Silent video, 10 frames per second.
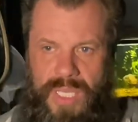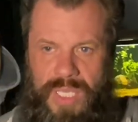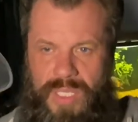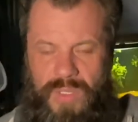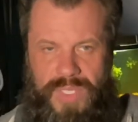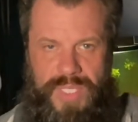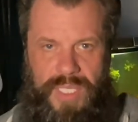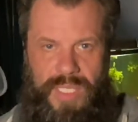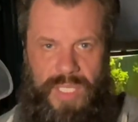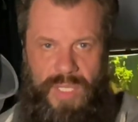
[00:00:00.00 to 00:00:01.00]
you know,
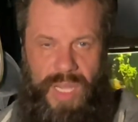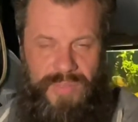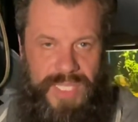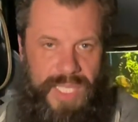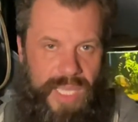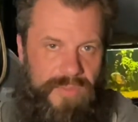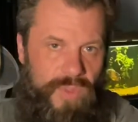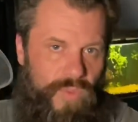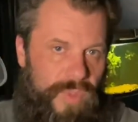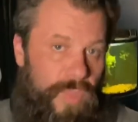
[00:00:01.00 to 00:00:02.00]
sitting here. Obviously I have to
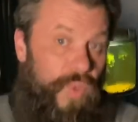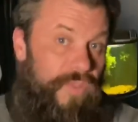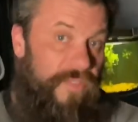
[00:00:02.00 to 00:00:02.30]
remove the